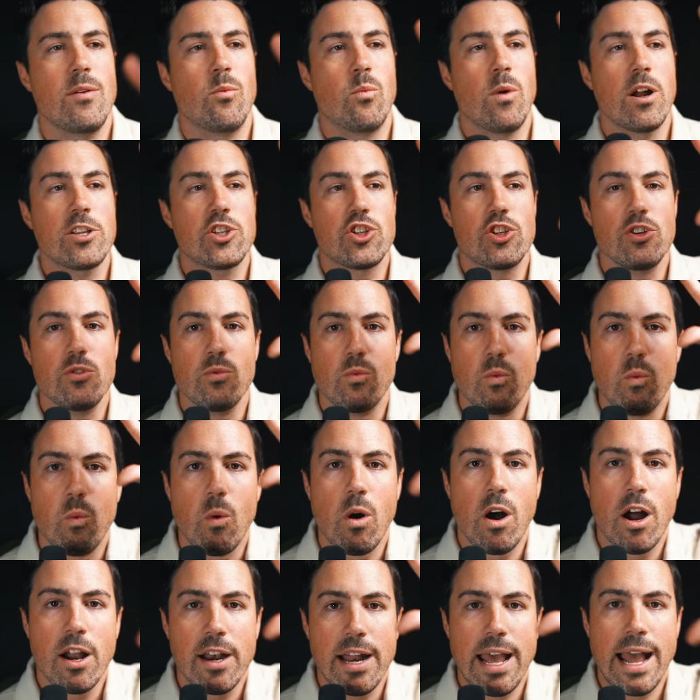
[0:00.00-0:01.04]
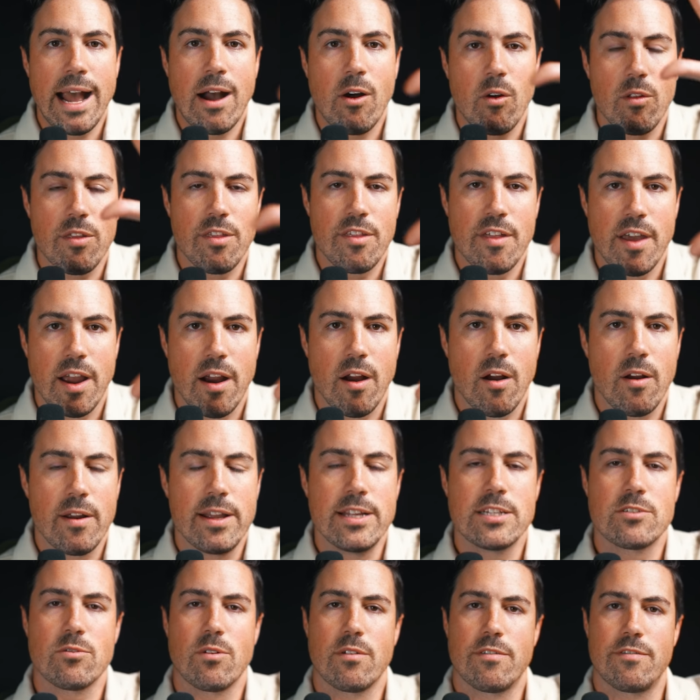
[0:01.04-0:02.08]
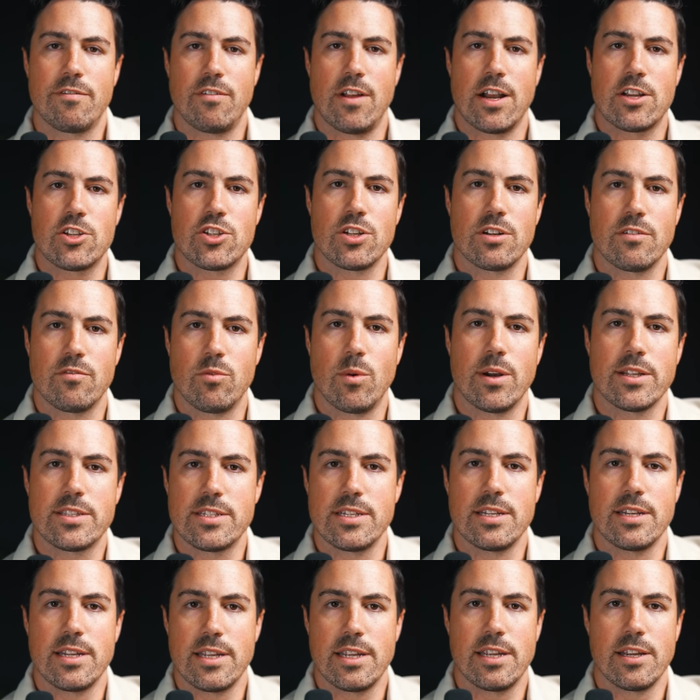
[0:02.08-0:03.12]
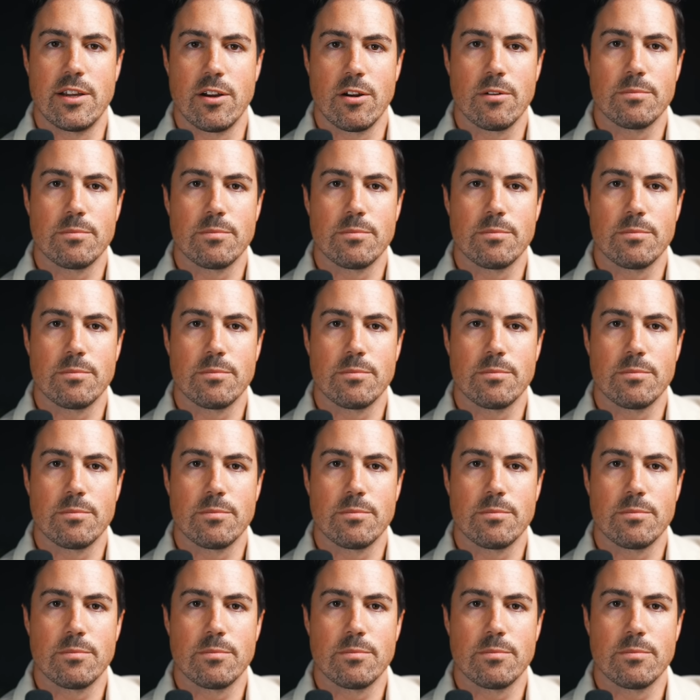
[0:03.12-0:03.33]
What you want out there is a reflection of what's in here.